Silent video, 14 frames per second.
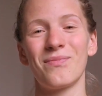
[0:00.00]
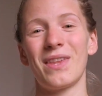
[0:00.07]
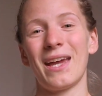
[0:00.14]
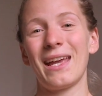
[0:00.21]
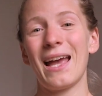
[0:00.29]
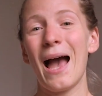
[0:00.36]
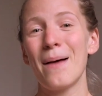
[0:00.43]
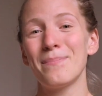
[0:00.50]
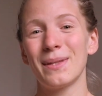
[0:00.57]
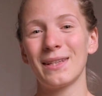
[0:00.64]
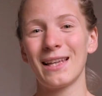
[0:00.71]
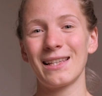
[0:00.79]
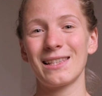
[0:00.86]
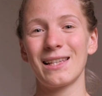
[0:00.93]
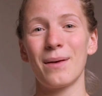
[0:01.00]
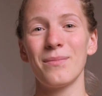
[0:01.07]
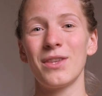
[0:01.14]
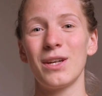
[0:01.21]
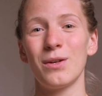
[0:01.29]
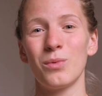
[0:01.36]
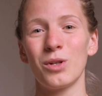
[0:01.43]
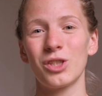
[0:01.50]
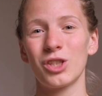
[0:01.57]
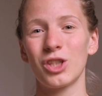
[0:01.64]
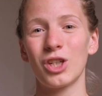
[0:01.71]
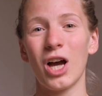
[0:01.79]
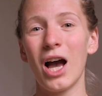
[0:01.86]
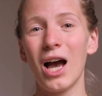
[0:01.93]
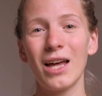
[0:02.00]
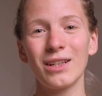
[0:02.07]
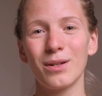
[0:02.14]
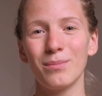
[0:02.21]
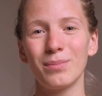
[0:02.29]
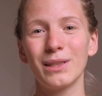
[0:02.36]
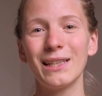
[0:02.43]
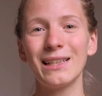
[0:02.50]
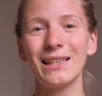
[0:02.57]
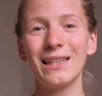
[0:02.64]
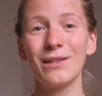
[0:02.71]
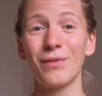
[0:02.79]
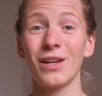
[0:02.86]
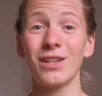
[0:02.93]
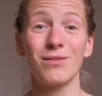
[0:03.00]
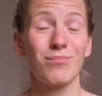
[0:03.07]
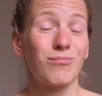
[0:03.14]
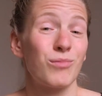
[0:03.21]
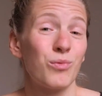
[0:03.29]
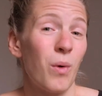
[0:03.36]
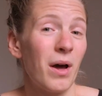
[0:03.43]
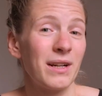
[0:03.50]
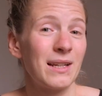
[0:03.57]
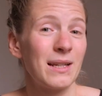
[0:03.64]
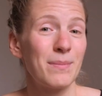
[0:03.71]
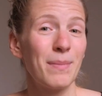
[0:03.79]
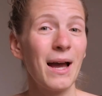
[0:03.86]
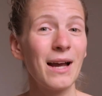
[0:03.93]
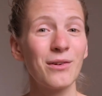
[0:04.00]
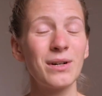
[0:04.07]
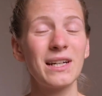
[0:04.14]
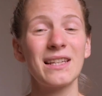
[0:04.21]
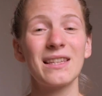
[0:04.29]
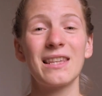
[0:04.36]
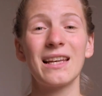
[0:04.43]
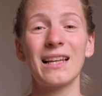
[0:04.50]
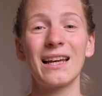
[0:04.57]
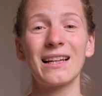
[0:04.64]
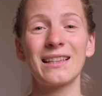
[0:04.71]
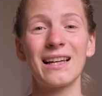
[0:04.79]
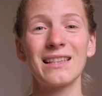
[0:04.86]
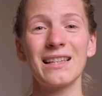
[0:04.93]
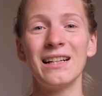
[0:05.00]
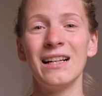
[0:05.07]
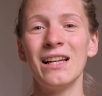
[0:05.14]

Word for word: like happened that something was gone completely if I wanted it back or anything like that.